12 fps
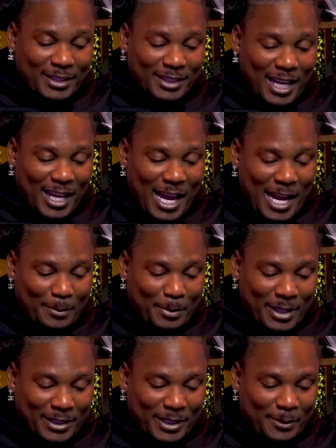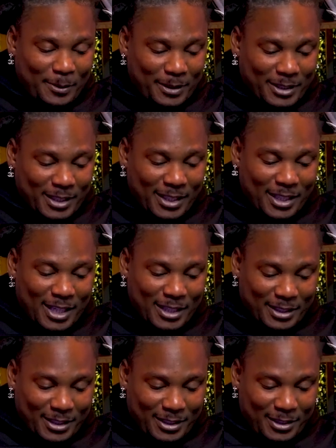Penn State got the best defense in the
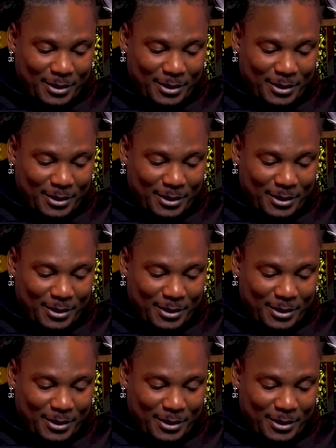nation.